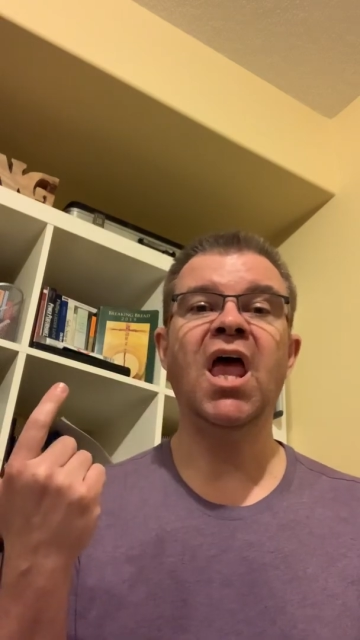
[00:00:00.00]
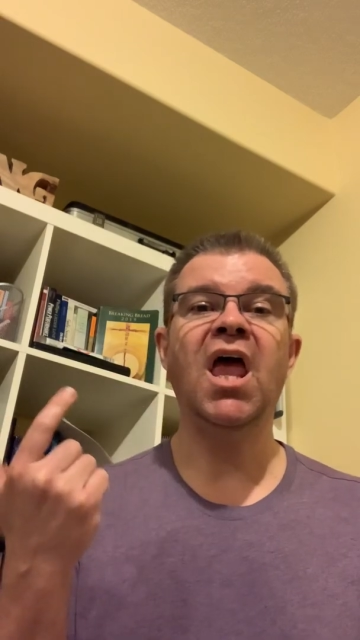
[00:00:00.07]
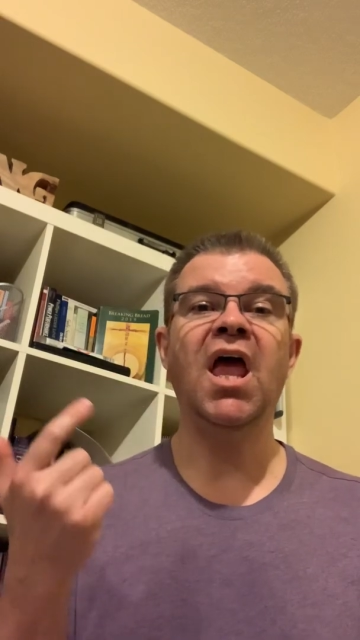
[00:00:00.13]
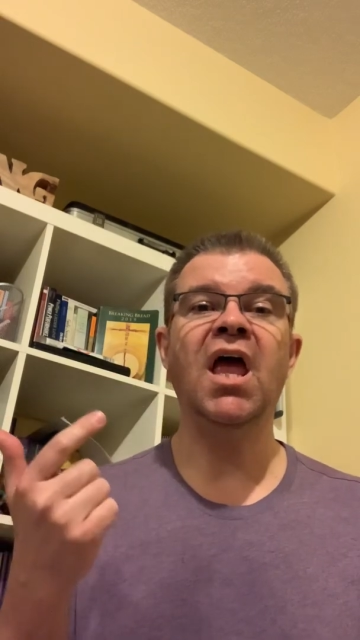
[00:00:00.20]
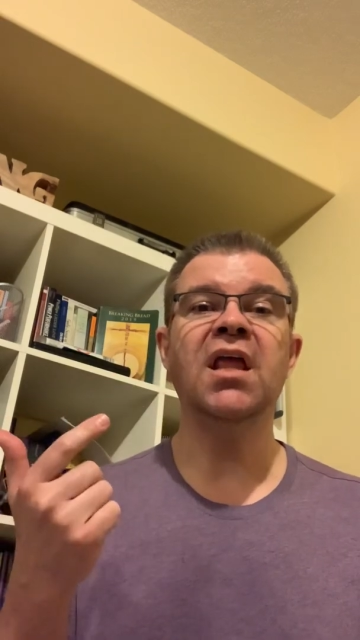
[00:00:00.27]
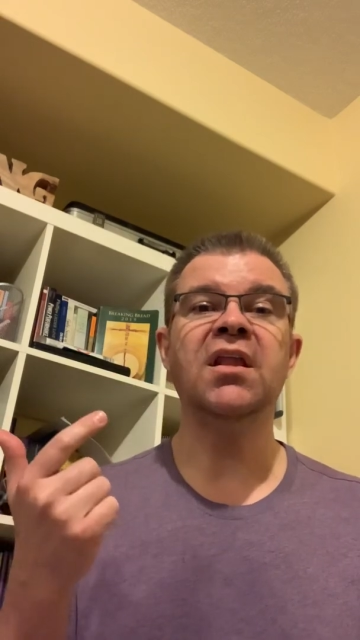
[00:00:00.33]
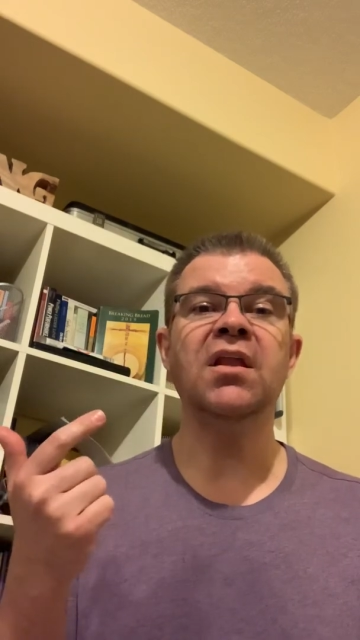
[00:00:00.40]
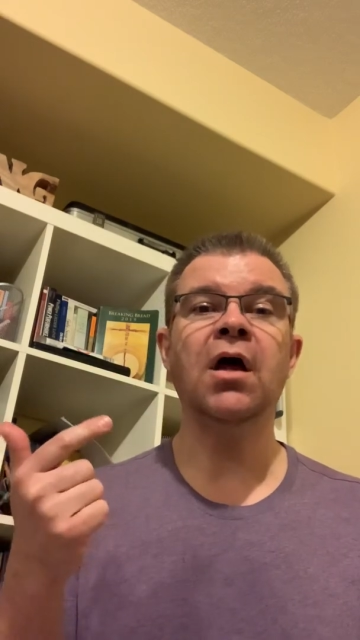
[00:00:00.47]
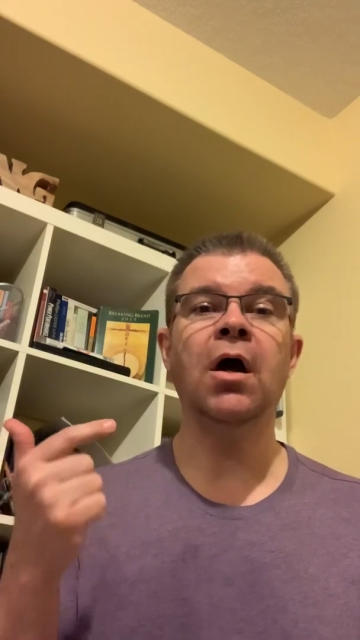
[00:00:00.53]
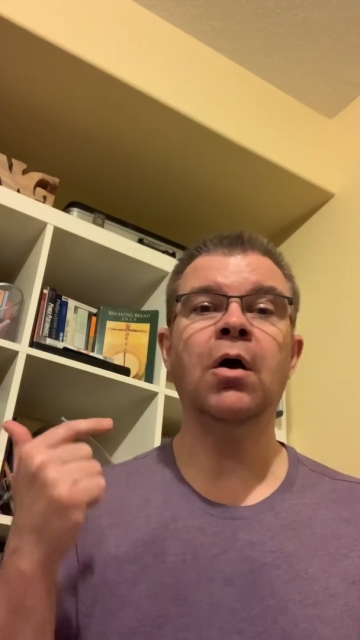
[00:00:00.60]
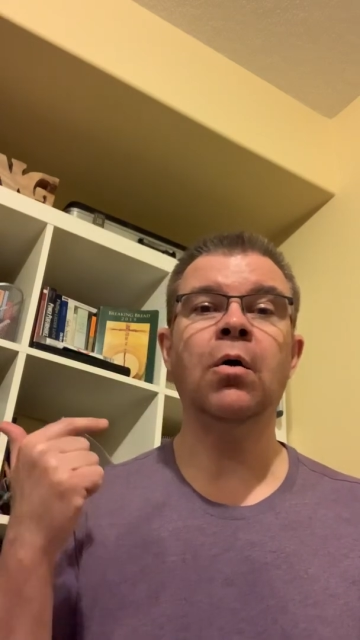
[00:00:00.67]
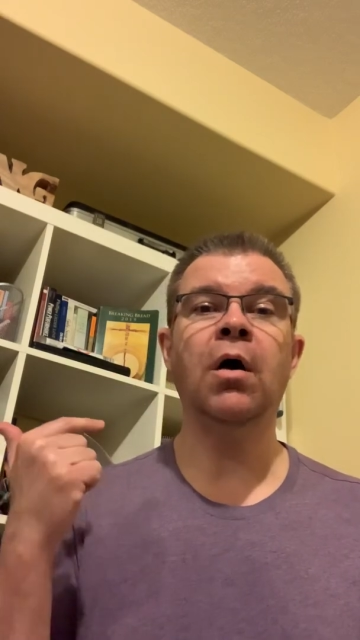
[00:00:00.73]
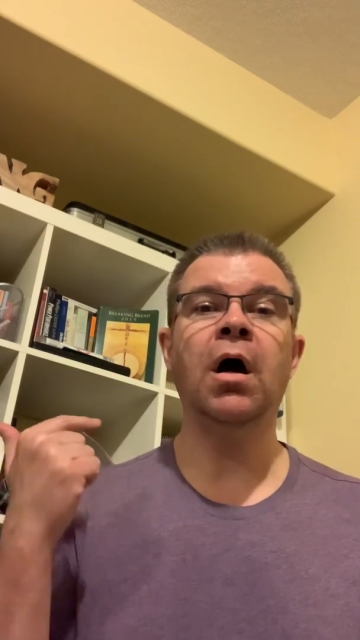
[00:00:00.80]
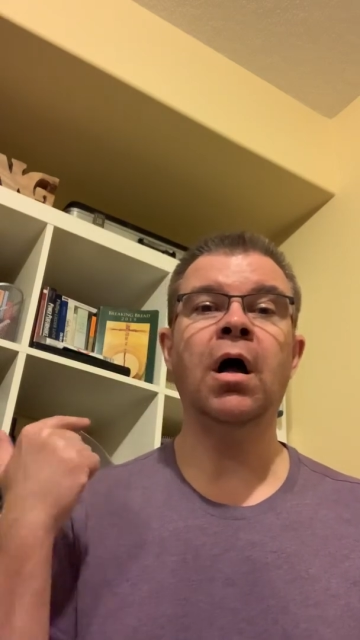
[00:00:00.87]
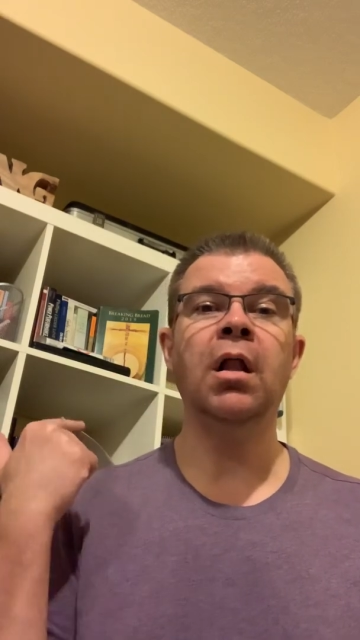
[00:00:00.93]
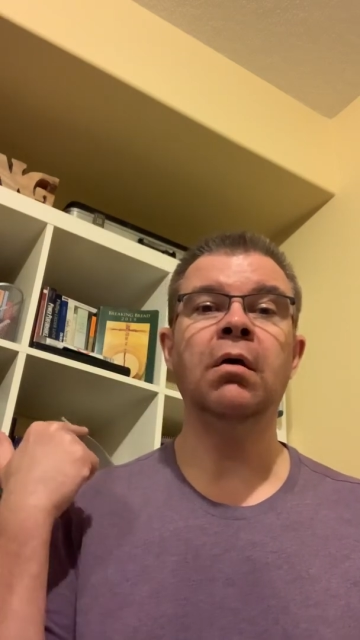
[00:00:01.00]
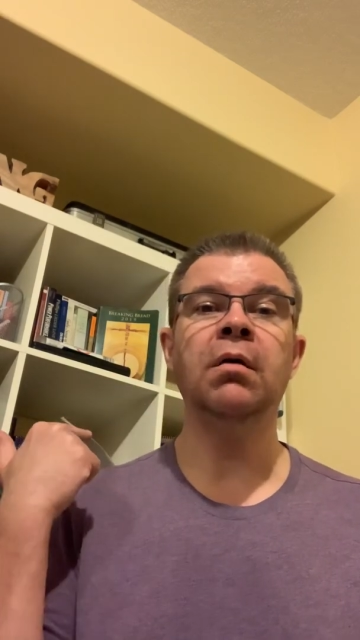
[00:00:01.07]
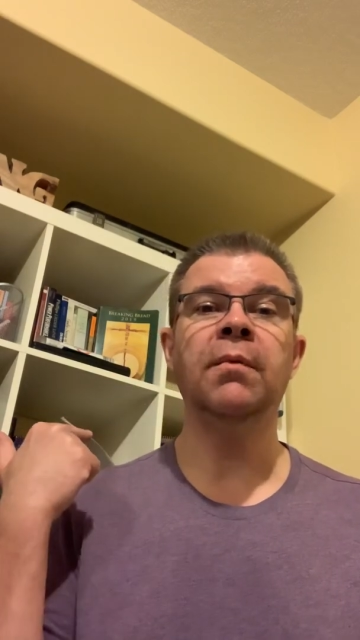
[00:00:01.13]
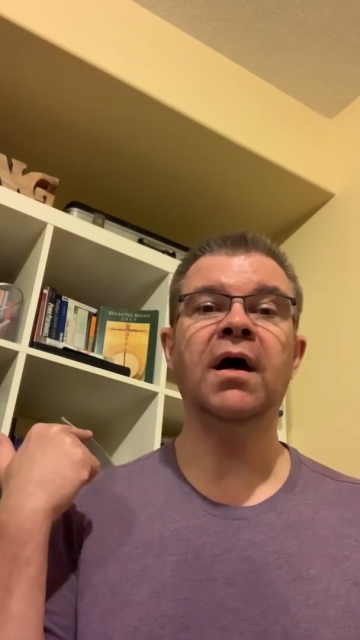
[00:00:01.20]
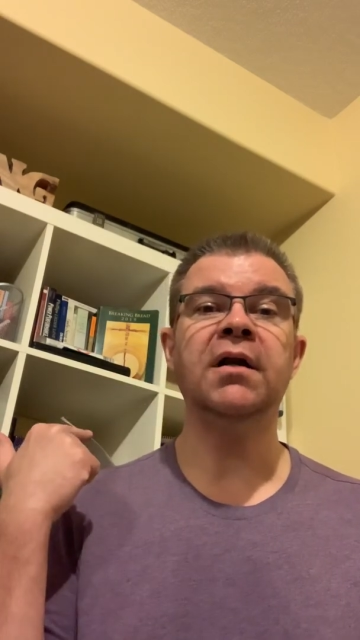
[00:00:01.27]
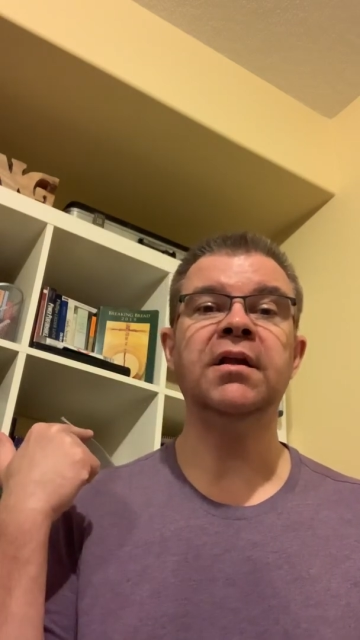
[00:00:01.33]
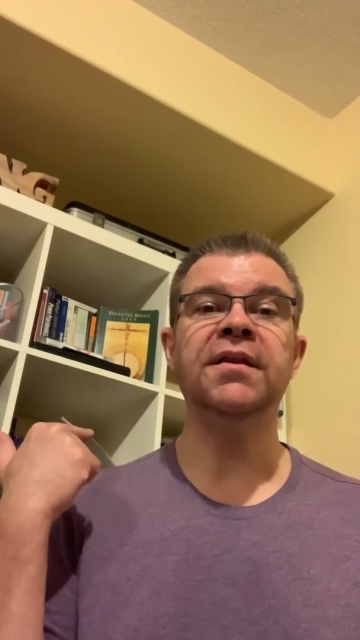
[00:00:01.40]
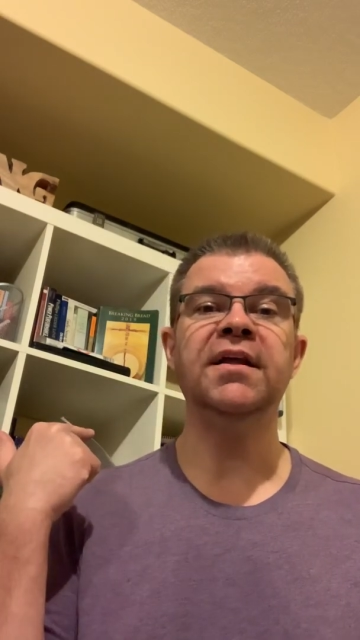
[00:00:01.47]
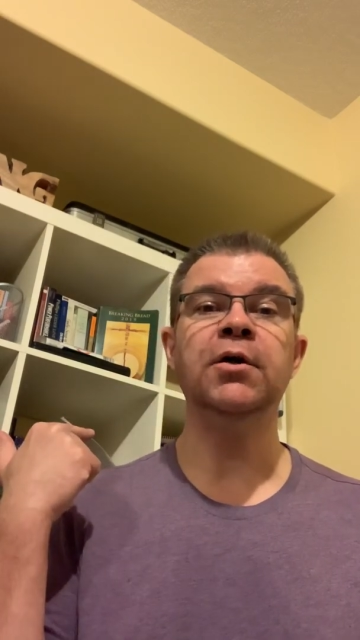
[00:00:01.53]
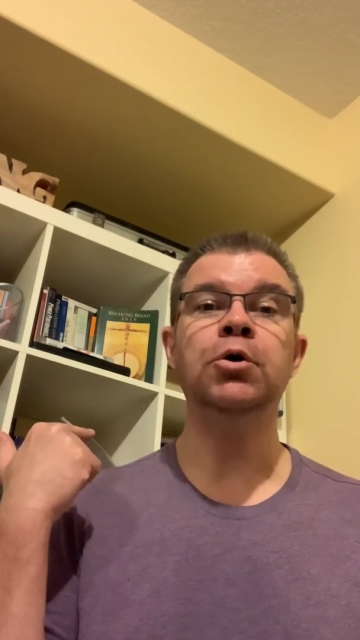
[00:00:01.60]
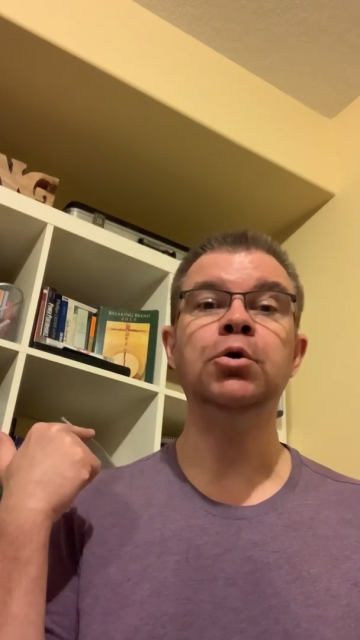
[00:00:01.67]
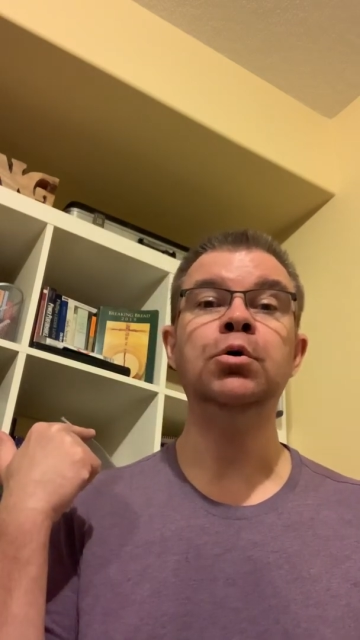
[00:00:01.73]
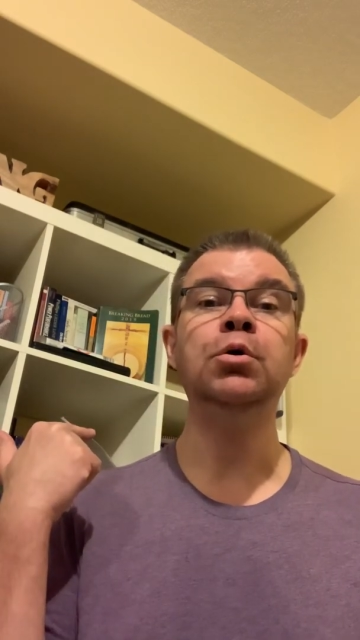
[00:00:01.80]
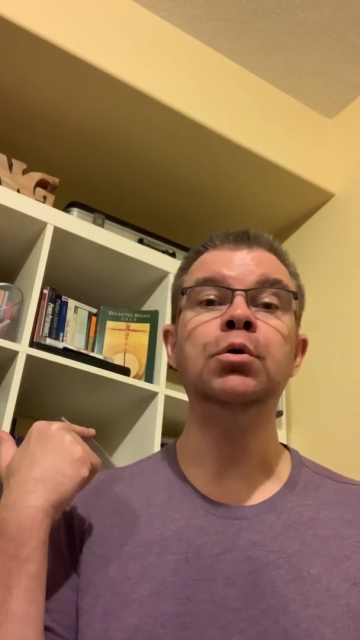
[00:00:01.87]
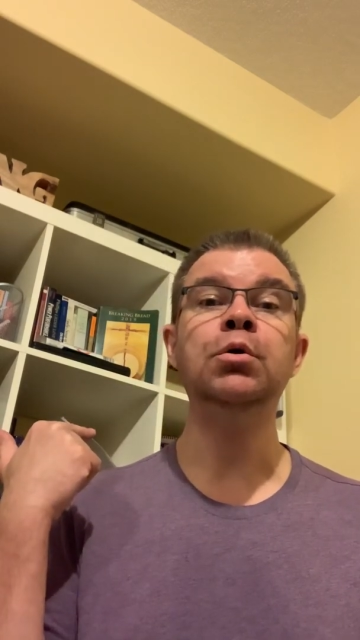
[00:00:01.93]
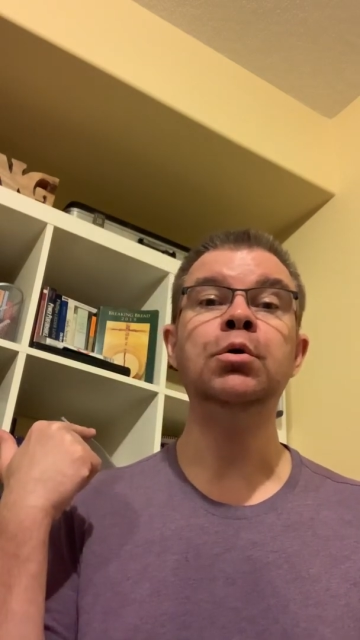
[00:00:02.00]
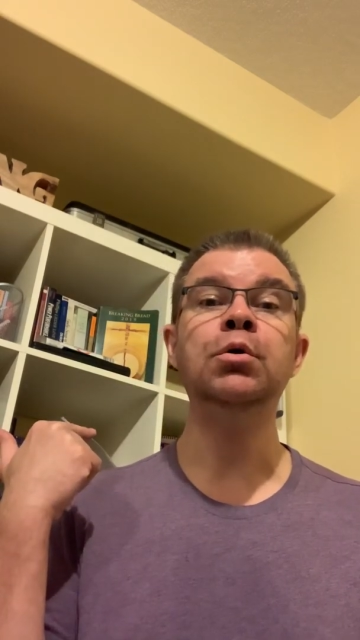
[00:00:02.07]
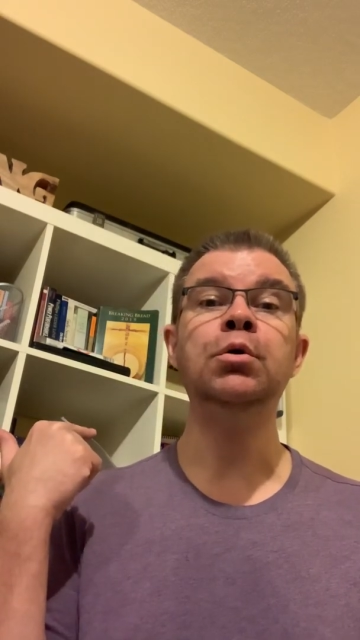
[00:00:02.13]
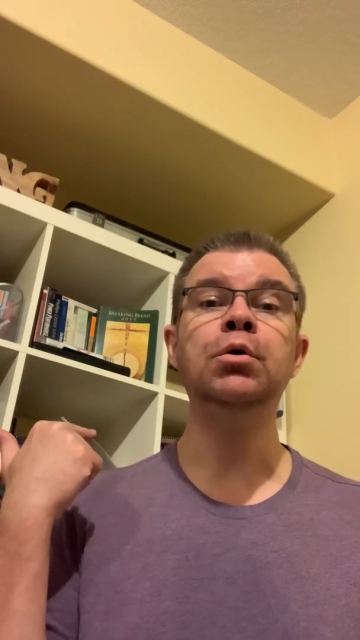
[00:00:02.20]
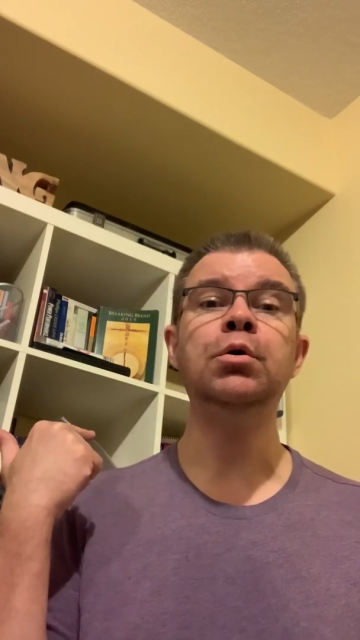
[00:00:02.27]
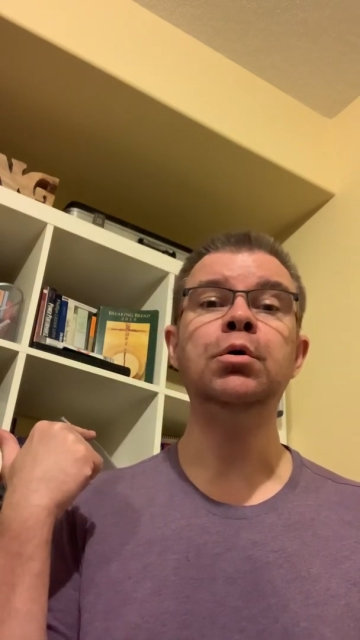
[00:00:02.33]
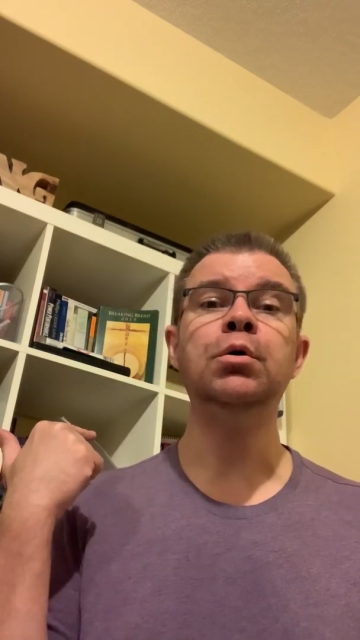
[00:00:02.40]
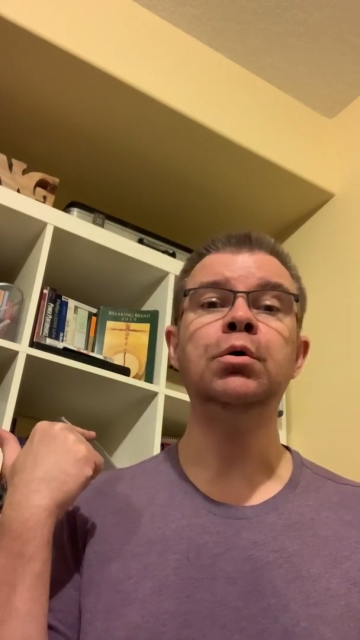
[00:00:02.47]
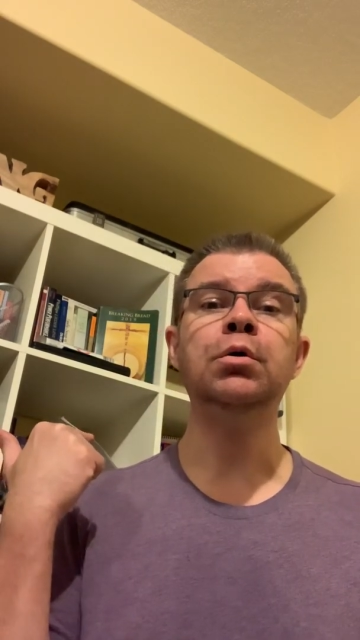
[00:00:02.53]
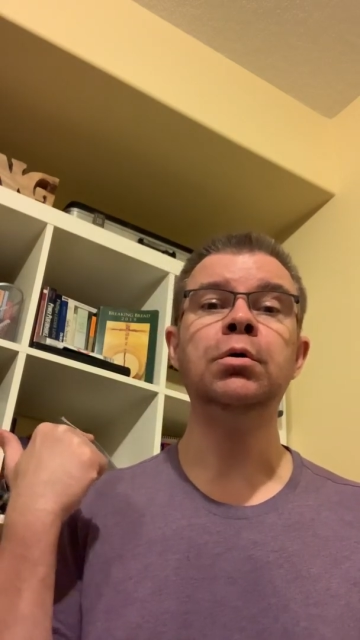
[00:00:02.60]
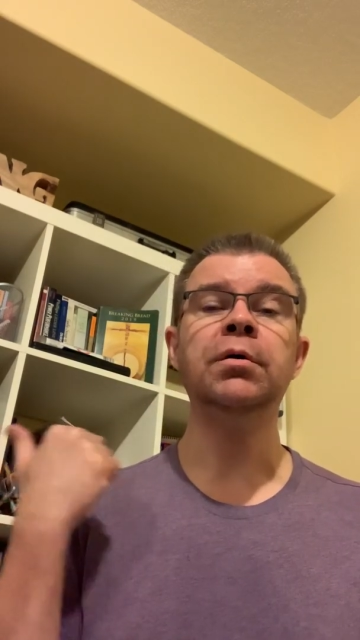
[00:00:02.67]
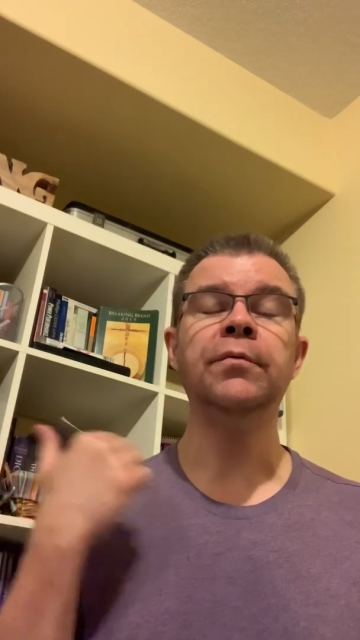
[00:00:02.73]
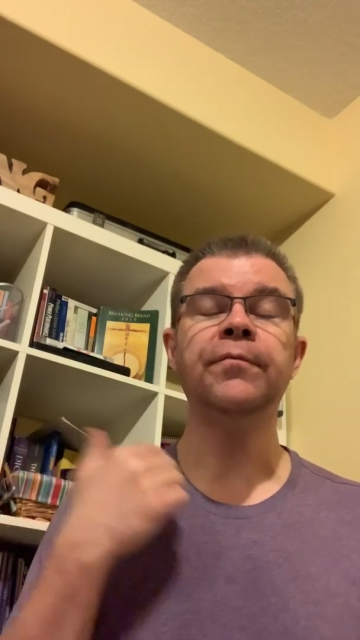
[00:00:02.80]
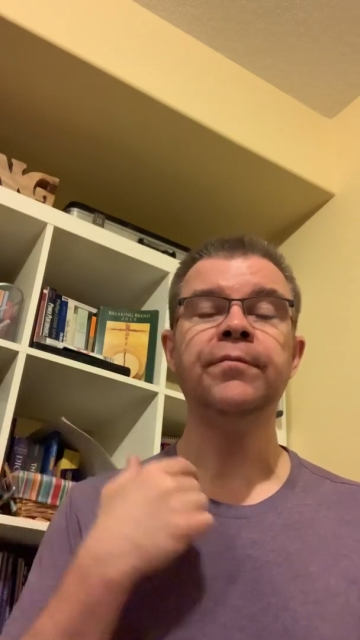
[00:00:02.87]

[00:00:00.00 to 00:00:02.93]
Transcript: It's not going all the way back to the ooh,